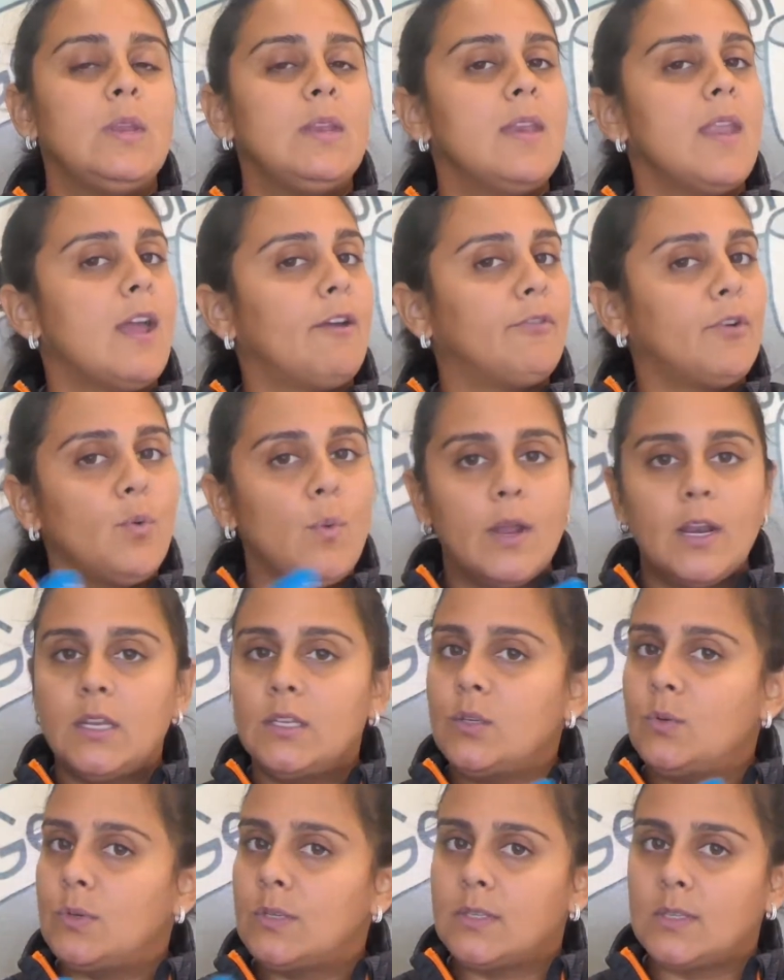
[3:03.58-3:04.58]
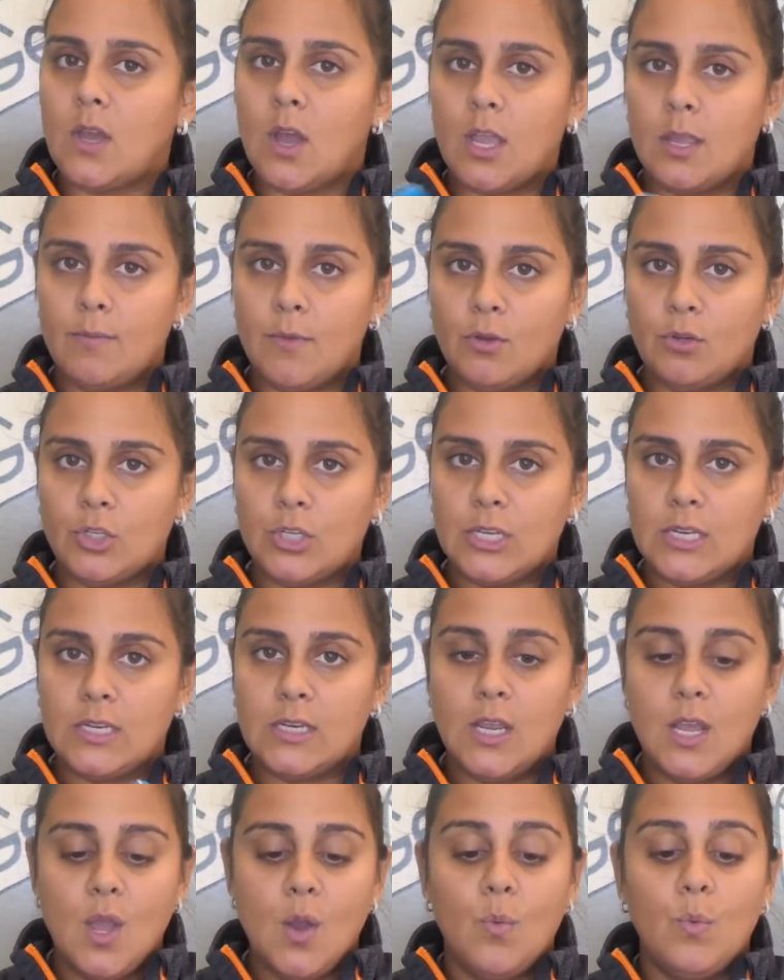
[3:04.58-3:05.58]
never wanna do a sawing
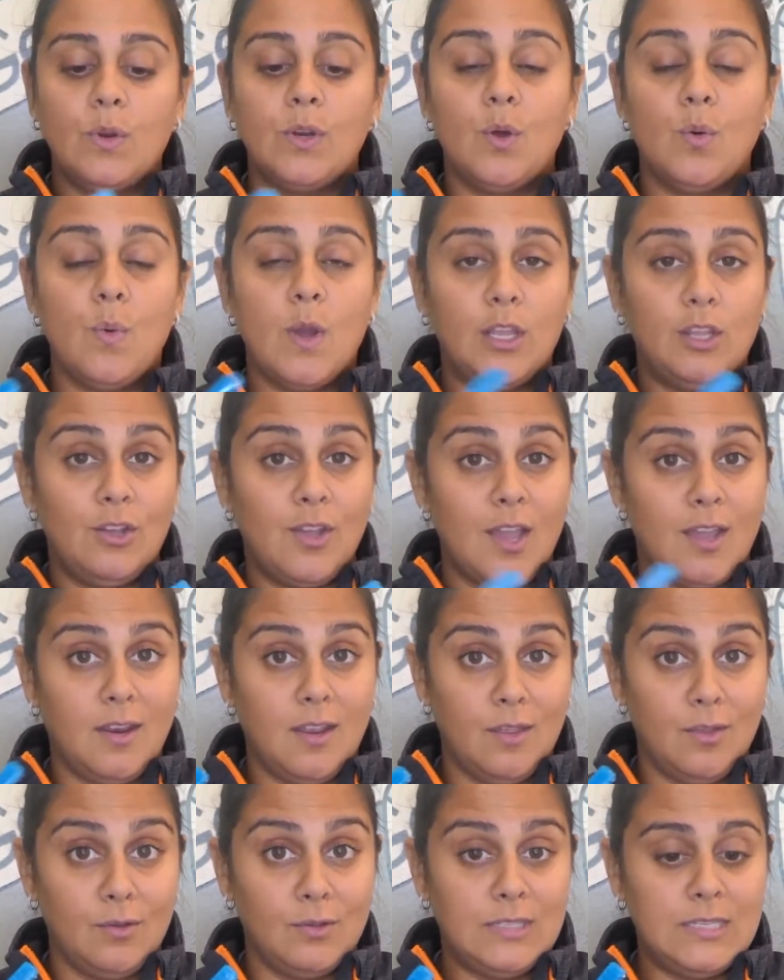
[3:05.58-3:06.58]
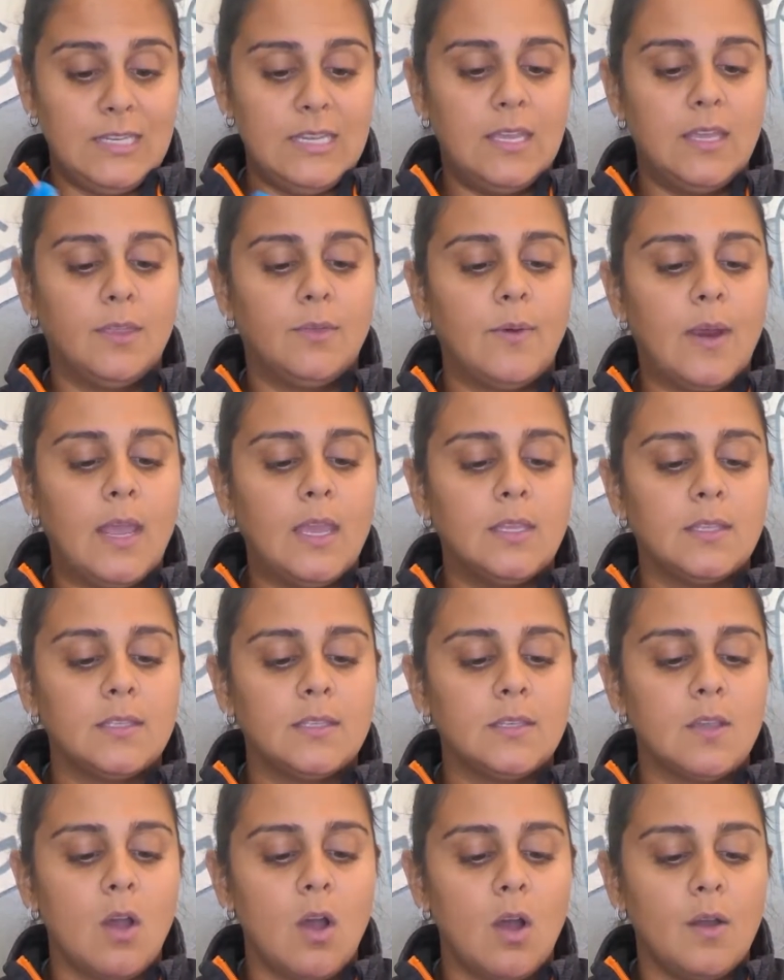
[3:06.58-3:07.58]
motion. We don't want you cutting those teeth, right?
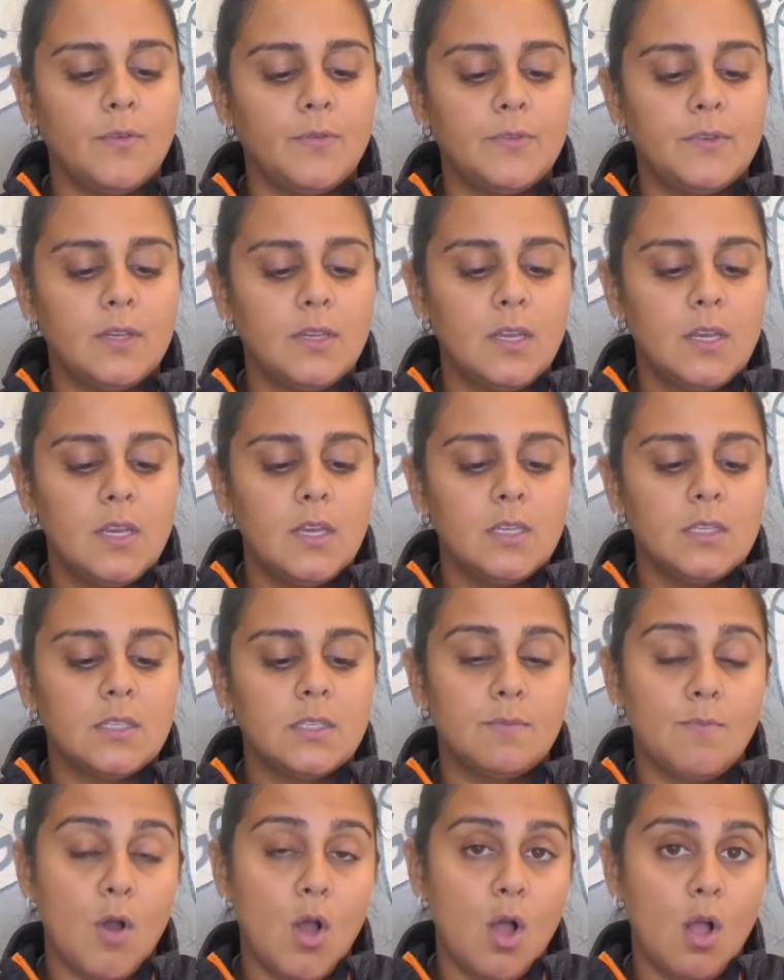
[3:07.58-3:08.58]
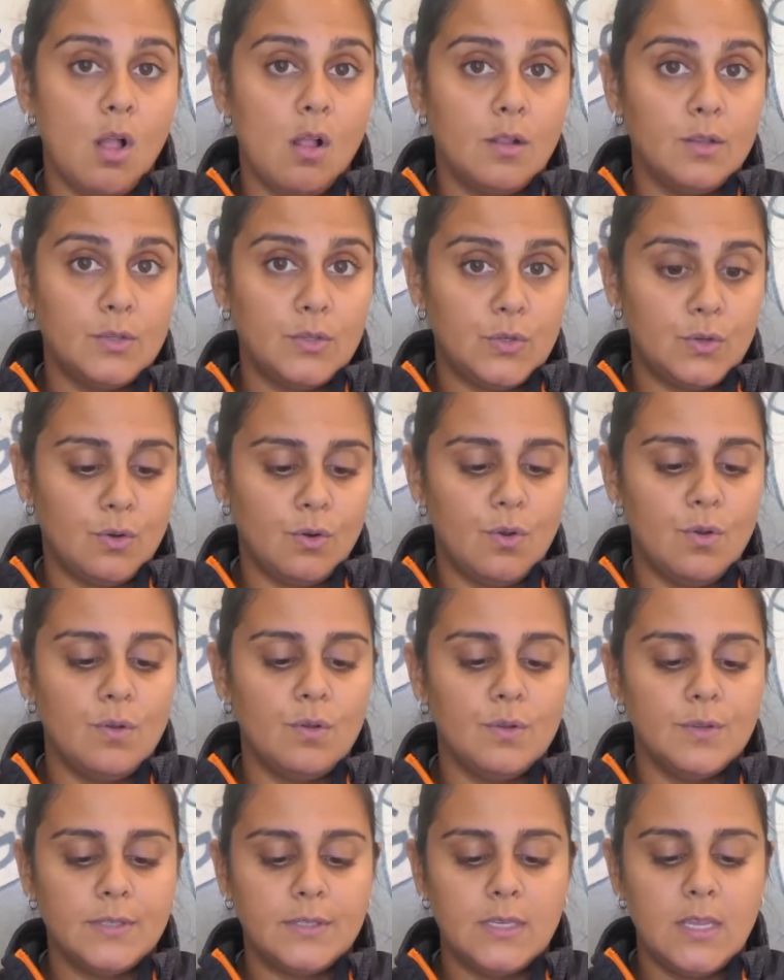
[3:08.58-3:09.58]
Soft, small
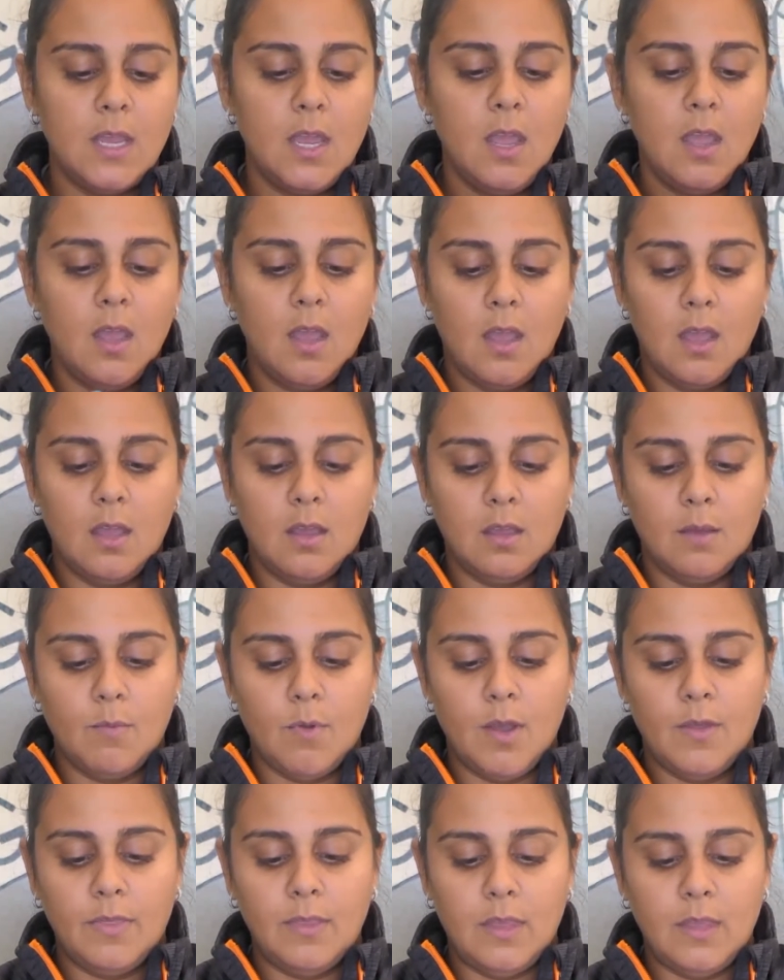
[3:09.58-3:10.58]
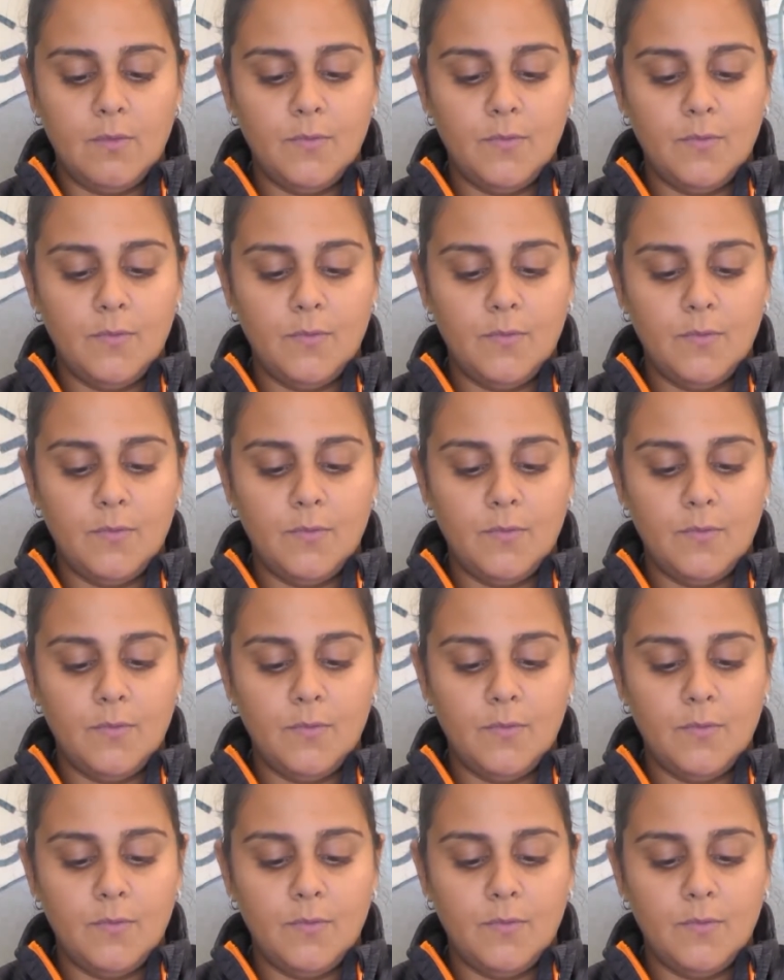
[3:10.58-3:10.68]
circles. On the